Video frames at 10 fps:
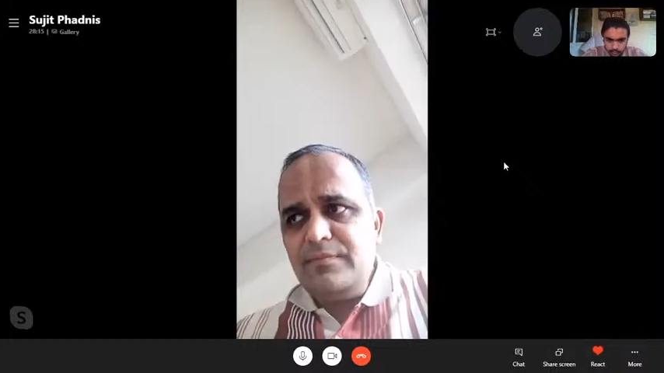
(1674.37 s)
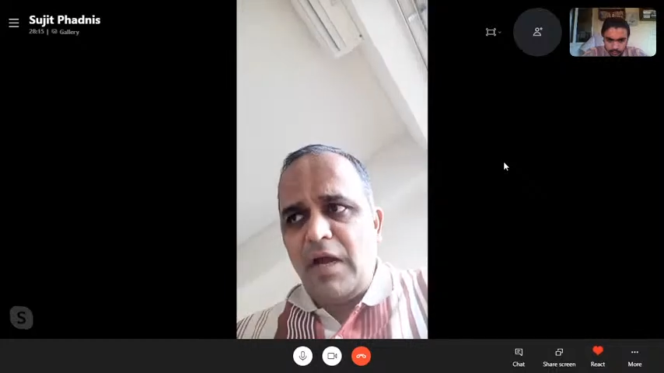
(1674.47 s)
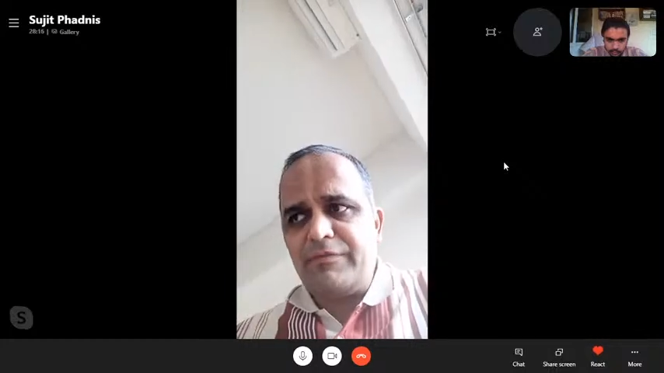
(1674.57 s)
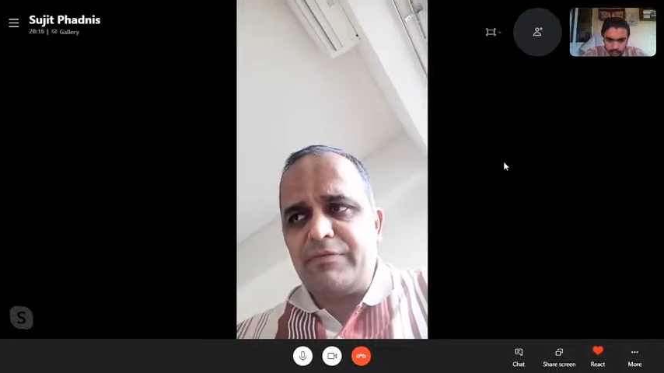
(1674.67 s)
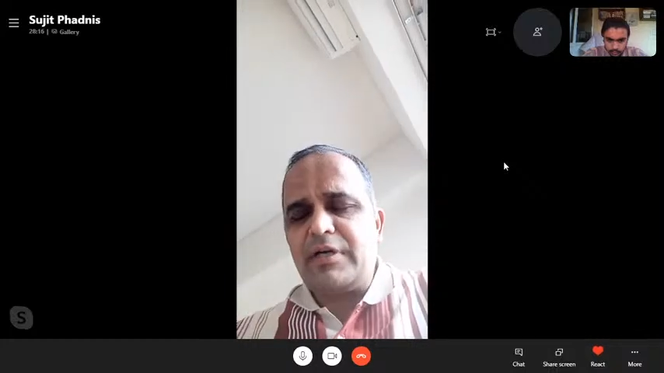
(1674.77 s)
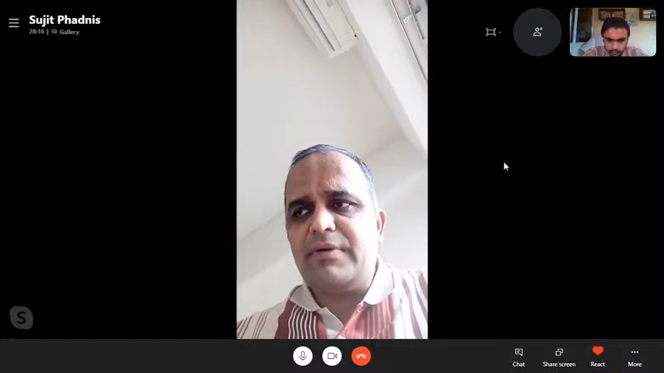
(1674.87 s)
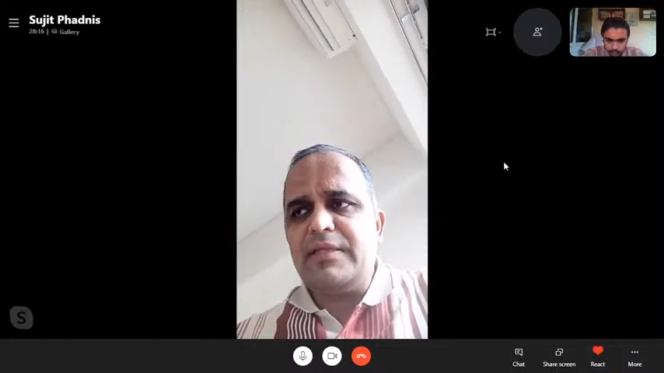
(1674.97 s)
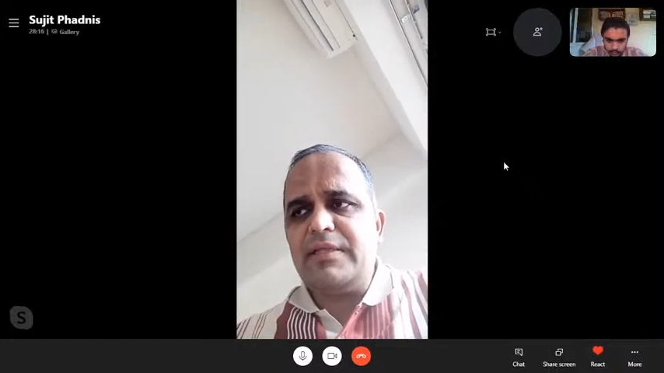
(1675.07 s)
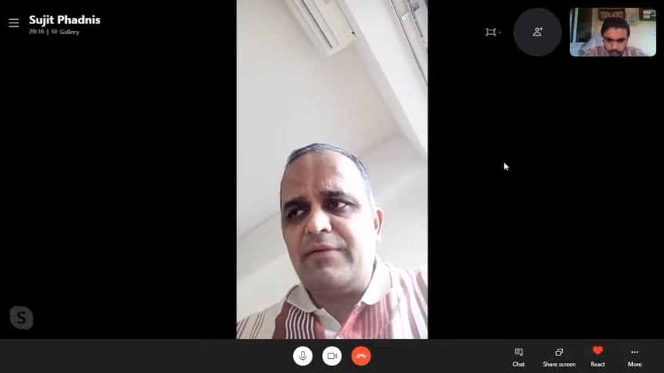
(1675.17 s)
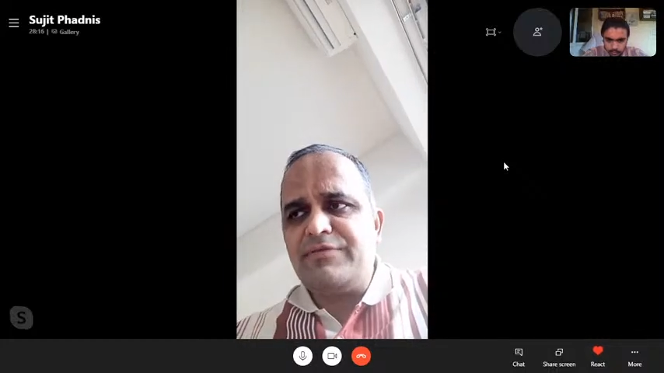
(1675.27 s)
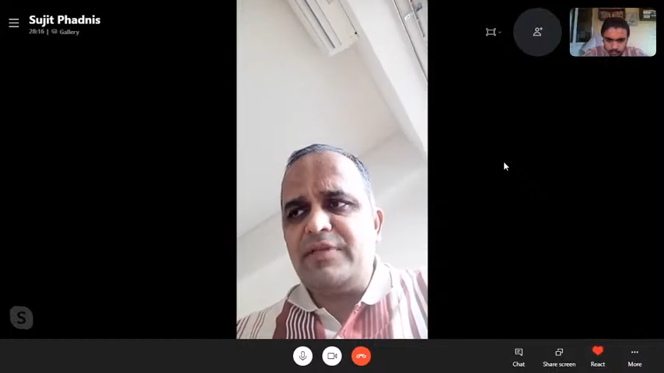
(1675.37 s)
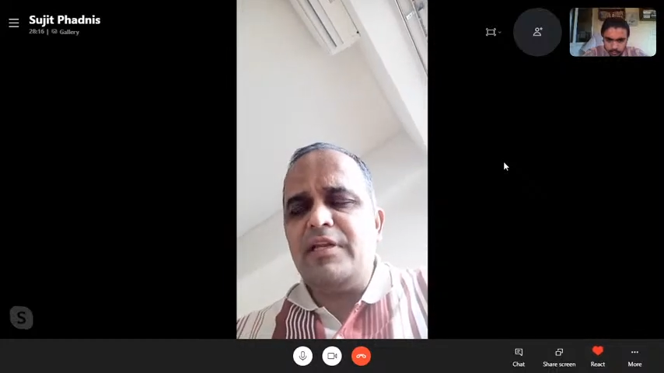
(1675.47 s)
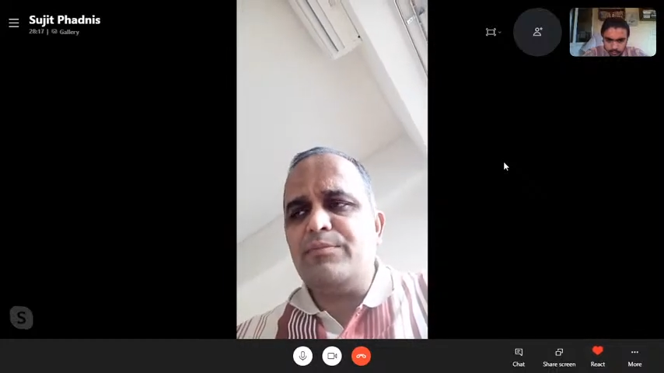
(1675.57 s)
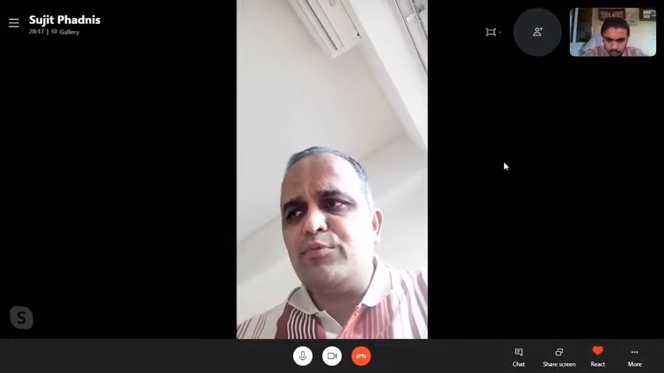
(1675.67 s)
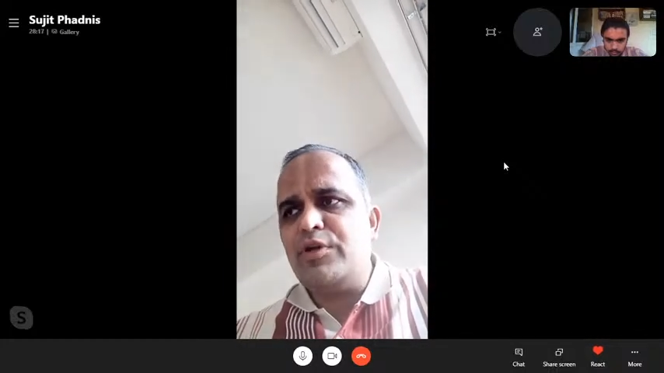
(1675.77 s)
after 12th, I've seen
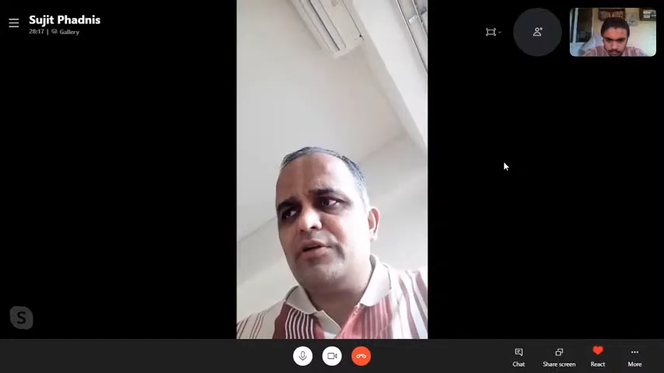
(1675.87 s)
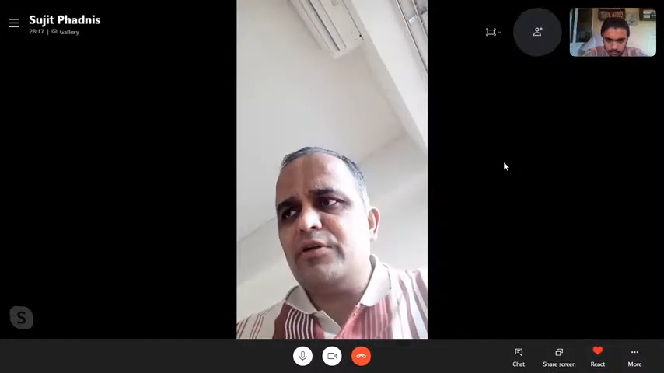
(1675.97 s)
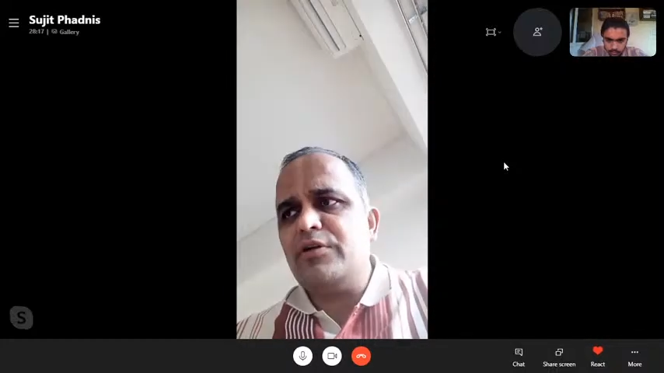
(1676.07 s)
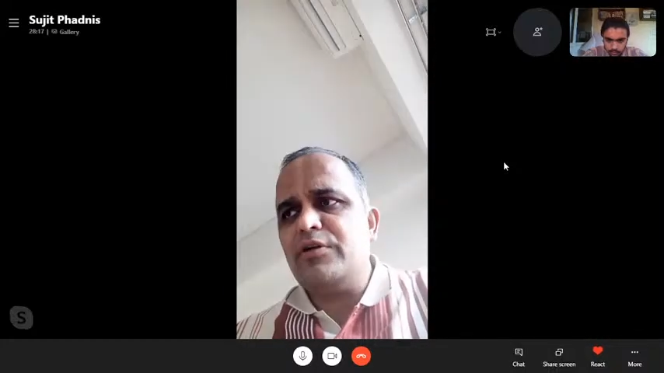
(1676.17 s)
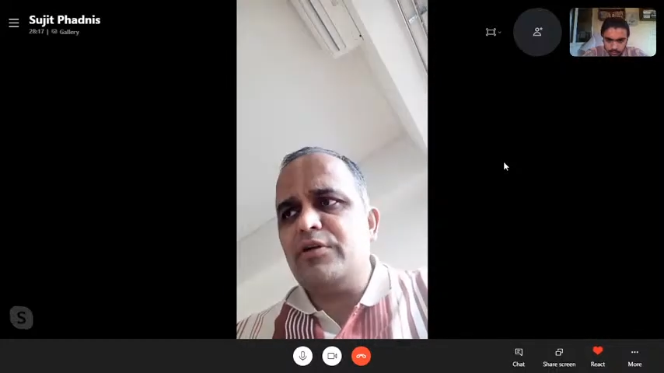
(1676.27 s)
in Pune also